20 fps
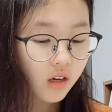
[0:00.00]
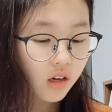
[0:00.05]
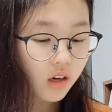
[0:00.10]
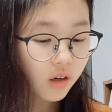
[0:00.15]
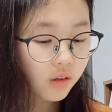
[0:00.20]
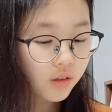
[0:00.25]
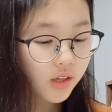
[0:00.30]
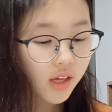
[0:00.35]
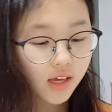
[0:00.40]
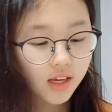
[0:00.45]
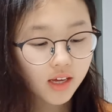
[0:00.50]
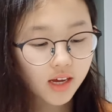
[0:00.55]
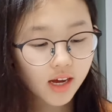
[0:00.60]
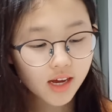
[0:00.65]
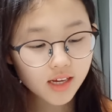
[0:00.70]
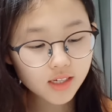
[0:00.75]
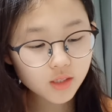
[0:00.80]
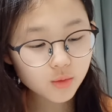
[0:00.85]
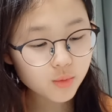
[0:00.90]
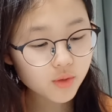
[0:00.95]
Okay,
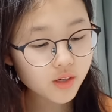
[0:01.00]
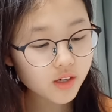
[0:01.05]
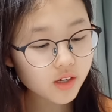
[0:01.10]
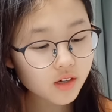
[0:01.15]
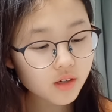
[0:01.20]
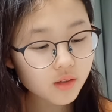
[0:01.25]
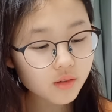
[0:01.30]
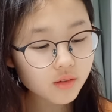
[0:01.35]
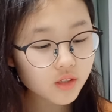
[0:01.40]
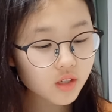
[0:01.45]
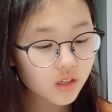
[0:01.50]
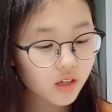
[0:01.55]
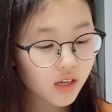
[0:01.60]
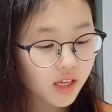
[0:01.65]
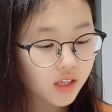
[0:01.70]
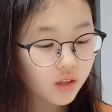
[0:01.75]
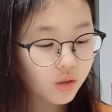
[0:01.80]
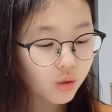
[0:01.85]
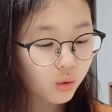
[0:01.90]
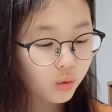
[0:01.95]
guys, we are going to
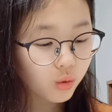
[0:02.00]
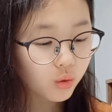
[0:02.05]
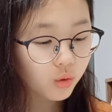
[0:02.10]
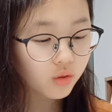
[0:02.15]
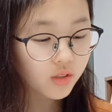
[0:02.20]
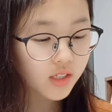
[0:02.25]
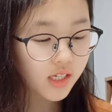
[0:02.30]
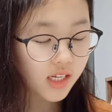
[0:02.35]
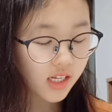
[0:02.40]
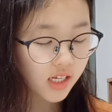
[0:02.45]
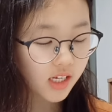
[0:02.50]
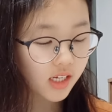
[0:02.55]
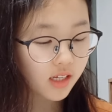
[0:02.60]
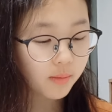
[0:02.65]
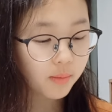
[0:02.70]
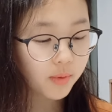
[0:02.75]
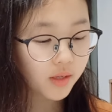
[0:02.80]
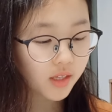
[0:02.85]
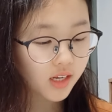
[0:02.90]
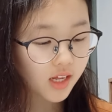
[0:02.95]
eat noodles and hit a
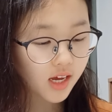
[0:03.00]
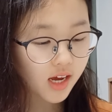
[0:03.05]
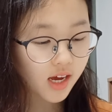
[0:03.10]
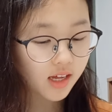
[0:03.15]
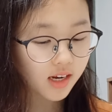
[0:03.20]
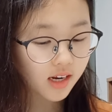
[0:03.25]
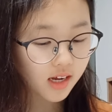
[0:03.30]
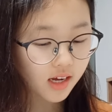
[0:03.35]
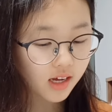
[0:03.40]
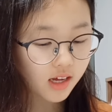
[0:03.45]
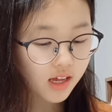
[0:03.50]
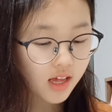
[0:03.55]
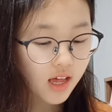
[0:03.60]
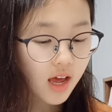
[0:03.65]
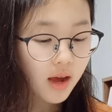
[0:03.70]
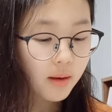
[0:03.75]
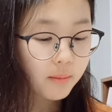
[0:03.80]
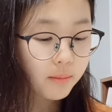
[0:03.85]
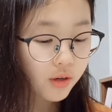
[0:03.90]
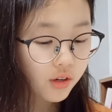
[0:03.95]
piñata.
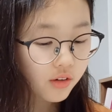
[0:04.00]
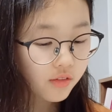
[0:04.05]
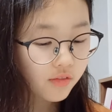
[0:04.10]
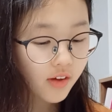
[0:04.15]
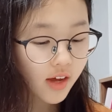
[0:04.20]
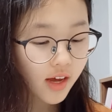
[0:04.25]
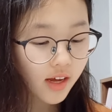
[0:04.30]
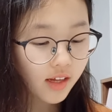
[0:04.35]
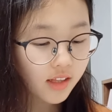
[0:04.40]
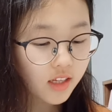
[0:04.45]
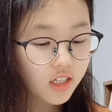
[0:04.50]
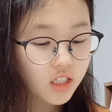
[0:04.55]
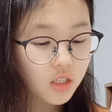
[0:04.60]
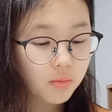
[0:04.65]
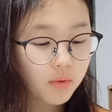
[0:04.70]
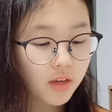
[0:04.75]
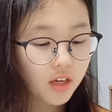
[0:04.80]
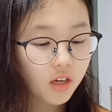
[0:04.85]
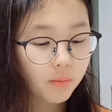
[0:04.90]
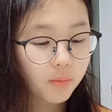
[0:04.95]
Perfect. Let's
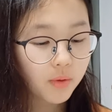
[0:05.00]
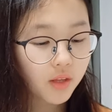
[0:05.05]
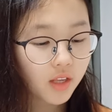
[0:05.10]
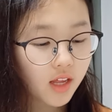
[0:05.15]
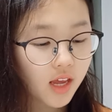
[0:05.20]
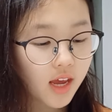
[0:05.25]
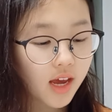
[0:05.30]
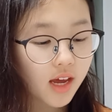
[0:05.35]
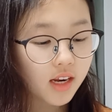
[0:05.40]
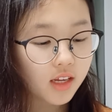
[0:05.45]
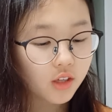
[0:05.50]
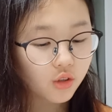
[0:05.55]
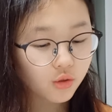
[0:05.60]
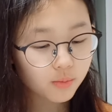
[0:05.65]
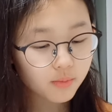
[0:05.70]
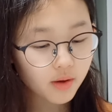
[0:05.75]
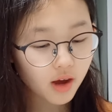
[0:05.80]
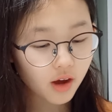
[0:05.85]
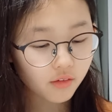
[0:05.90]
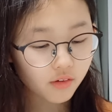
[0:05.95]
make a piñata
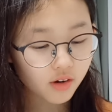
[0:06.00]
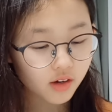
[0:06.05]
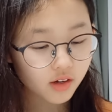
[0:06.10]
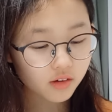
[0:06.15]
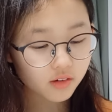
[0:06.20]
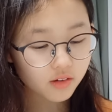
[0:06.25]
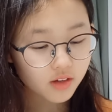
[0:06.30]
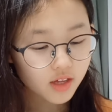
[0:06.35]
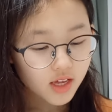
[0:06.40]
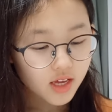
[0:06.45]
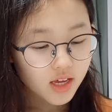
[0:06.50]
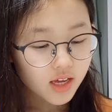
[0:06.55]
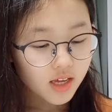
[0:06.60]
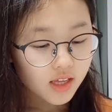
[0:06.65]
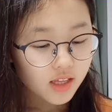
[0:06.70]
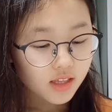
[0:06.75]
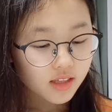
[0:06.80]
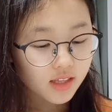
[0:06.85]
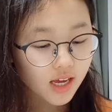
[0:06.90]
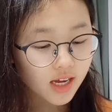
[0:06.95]
tomorrow.
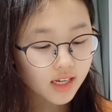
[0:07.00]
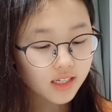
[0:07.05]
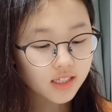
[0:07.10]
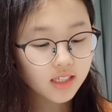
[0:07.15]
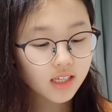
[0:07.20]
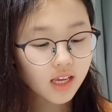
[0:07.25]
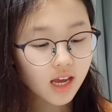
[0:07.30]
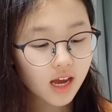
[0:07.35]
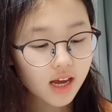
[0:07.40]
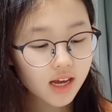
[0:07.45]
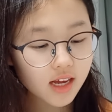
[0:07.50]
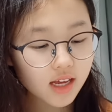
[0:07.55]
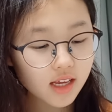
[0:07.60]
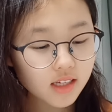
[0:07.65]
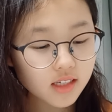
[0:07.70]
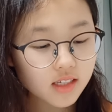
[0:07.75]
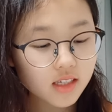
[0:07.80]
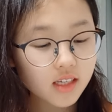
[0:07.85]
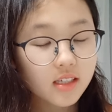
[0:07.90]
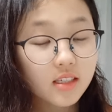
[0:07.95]
Thanks,
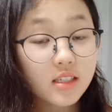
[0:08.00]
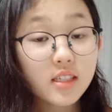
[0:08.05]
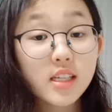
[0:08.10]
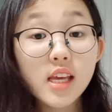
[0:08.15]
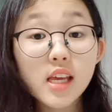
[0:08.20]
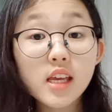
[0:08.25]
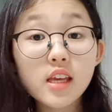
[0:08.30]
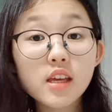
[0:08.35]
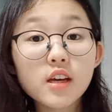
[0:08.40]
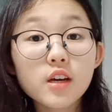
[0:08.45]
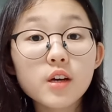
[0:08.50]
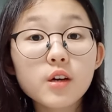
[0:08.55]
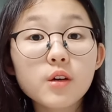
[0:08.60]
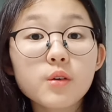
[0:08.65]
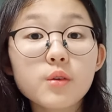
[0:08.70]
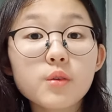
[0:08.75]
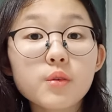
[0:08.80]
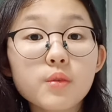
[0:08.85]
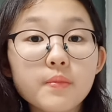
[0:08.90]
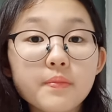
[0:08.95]
guys. See
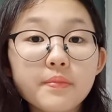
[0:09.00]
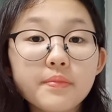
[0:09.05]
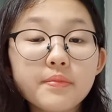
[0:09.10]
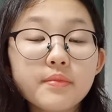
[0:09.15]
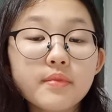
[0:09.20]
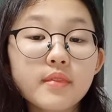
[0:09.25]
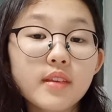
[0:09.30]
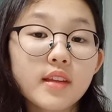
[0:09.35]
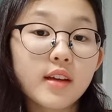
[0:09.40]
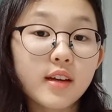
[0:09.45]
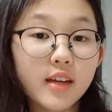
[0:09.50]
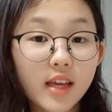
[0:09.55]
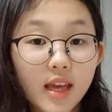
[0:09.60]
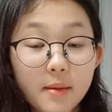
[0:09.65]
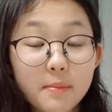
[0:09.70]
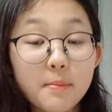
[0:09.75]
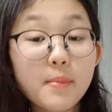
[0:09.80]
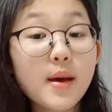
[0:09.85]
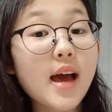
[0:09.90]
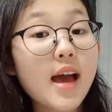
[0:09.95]
you.
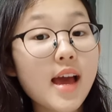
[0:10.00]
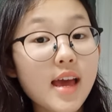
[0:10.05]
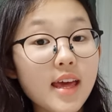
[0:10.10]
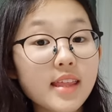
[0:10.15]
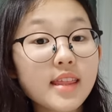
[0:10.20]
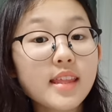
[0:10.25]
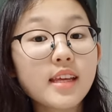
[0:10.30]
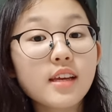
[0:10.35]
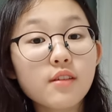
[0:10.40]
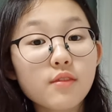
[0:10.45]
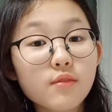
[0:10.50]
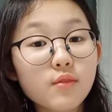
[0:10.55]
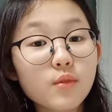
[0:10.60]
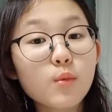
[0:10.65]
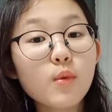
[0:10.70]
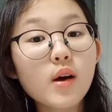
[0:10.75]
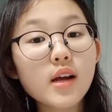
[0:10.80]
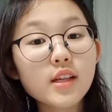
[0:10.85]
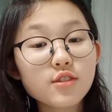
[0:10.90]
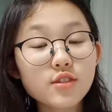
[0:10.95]
Okay, bye. Thank you for
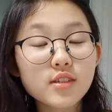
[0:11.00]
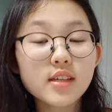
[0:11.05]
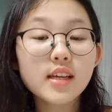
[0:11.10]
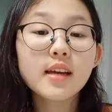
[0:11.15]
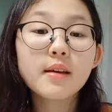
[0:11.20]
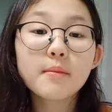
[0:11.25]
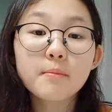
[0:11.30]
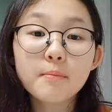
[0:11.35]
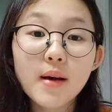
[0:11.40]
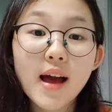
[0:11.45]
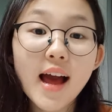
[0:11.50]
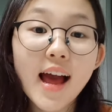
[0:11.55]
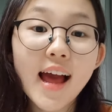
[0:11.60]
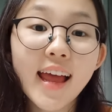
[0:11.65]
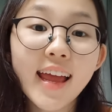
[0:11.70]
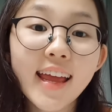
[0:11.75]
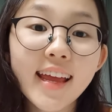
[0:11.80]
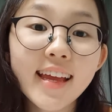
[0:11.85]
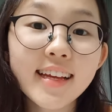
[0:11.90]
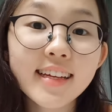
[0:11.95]
watching.
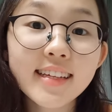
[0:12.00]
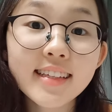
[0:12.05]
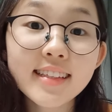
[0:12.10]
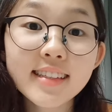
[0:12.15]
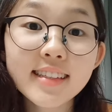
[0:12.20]
Bye.